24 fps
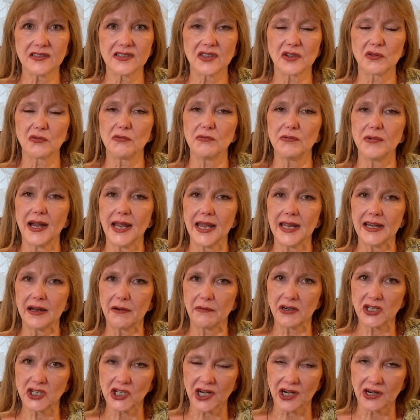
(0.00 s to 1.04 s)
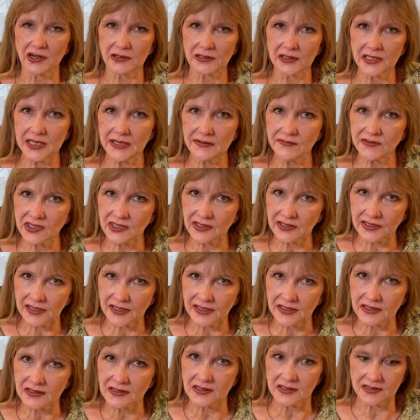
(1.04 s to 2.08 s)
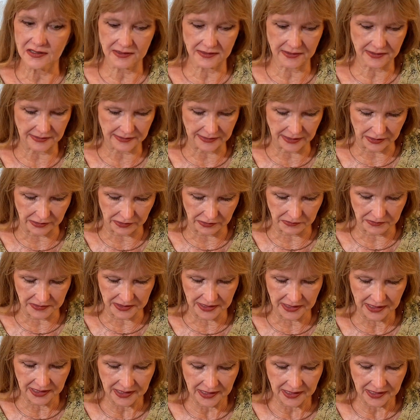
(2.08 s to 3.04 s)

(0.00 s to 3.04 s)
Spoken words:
The rate at which air leaves the lungs is slowed.